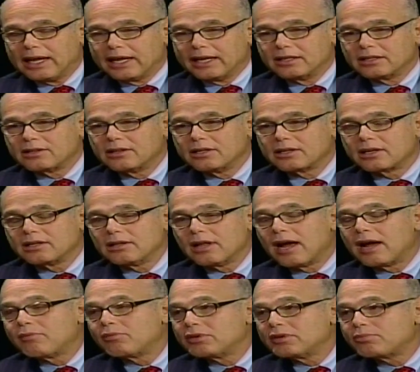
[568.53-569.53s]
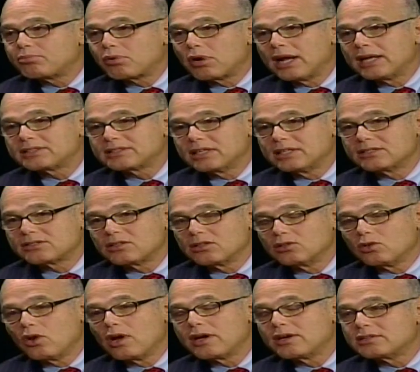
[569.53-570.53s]
In the collaborative process, the
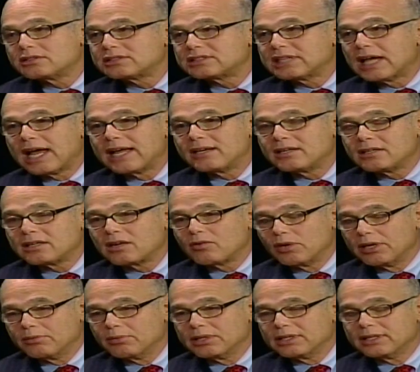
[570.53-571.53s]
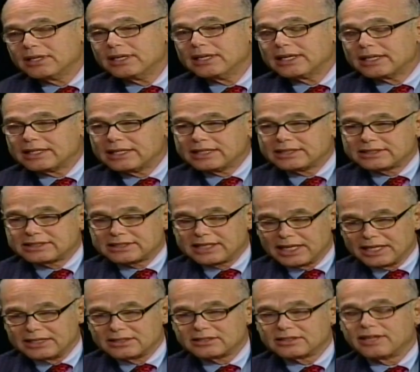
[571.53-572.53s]
lawyers sign an agreement that
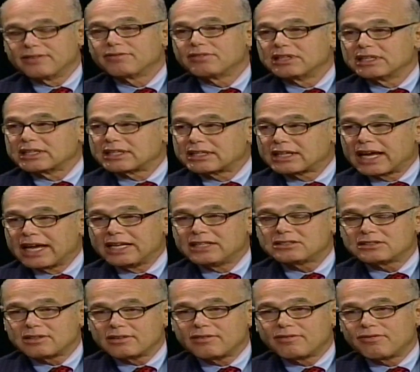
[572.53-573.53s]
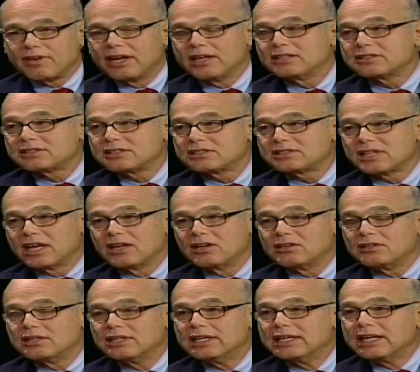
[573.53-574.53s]
states if the case fails to
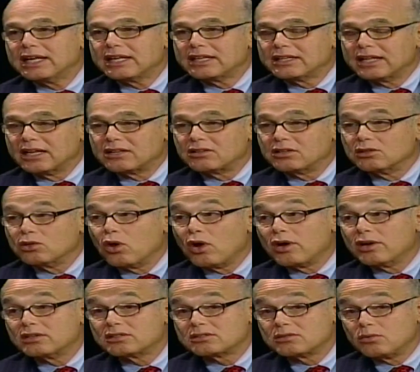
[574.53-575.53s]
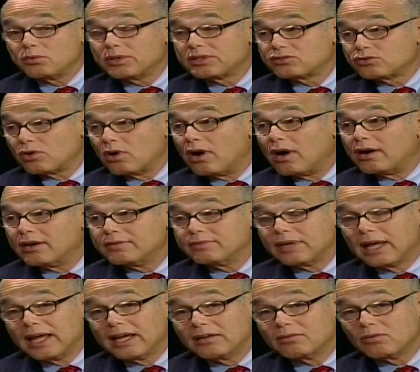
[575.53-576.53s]
settle, that the lawyers will withdraw.
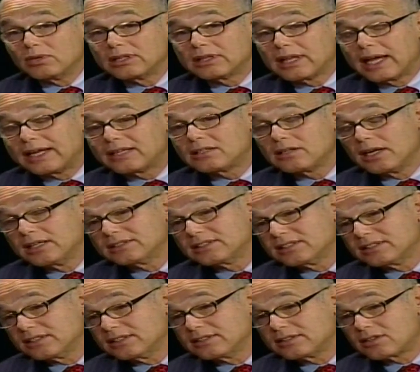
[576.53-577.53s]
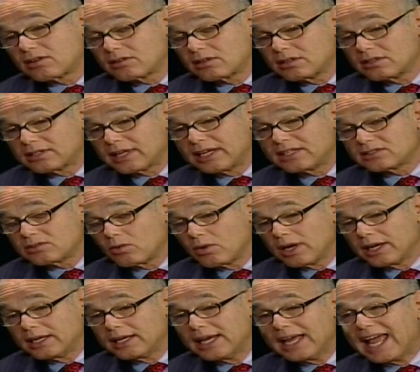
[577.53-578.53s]
And what that does is it takes
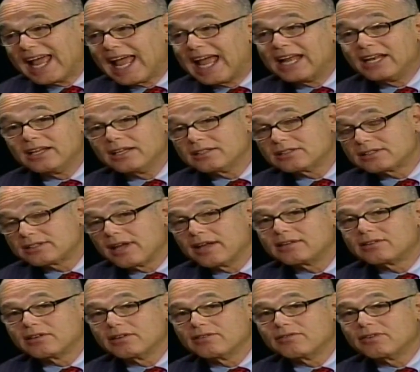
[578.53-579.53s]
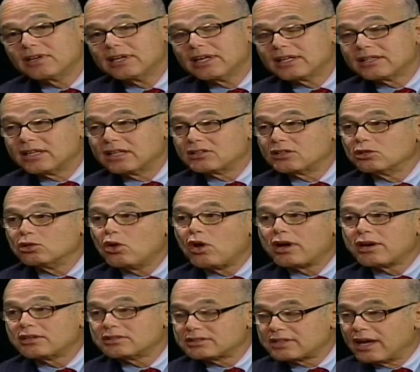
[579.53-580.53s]
away any incentive that the
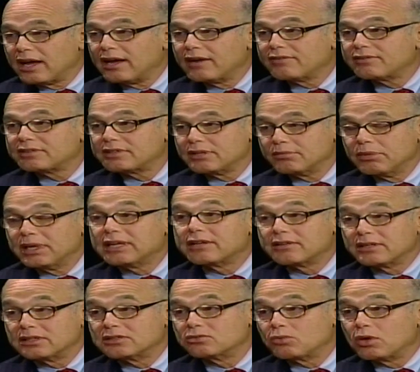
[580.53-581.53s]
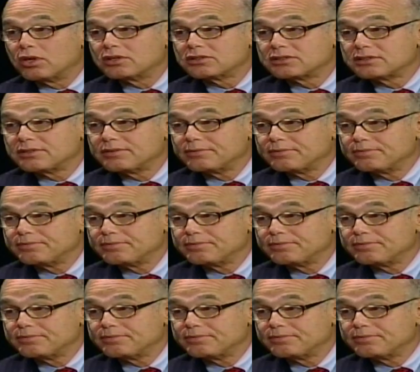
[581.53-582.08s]
lawyers have to make things worse.